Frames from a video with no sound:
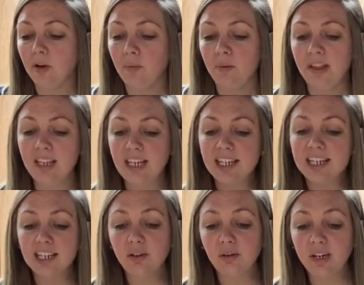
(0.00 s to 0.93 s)
With these
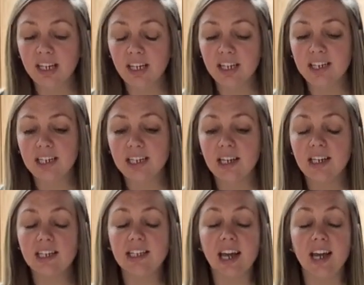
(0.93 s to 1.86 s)
ingredients,
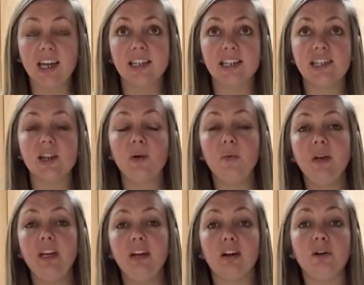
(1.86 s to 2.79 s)
since
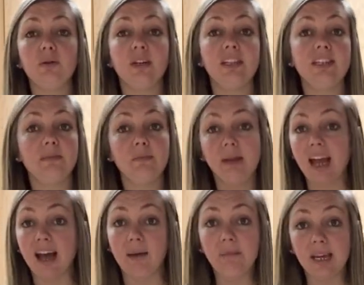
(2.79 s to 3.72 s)
we are going to,
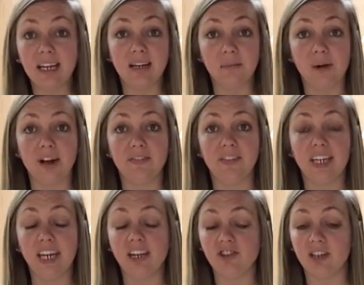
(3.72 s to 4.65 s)
I'm making
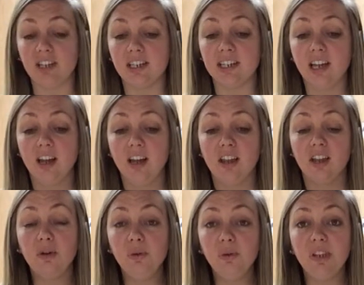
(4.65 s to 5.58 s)
modifications. The
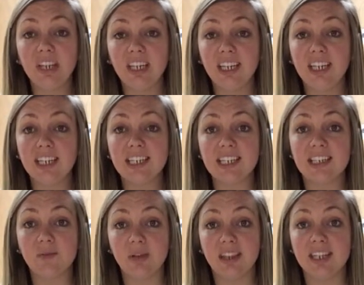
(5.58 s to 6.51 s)
cool thing
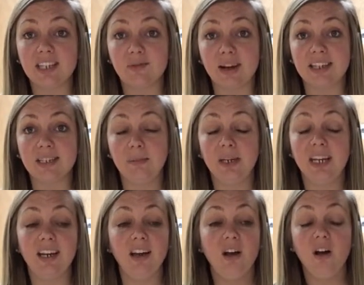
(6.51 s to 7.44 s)
is with this
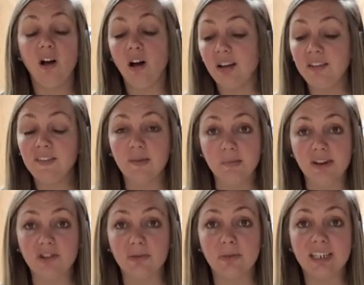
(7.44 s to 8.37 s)
recipe, all of the
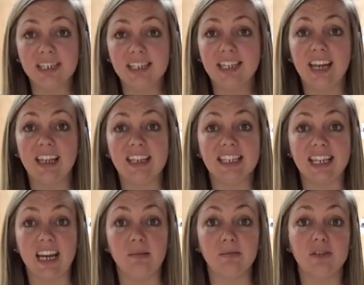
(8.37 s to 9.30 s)
measurements stay the
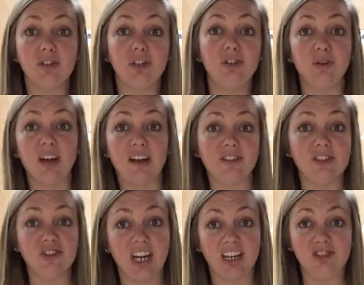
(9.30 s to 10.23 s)
same, so you don't have to
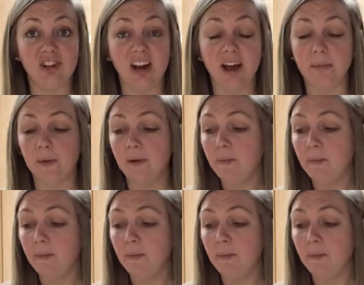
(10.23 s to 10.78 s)
change it up.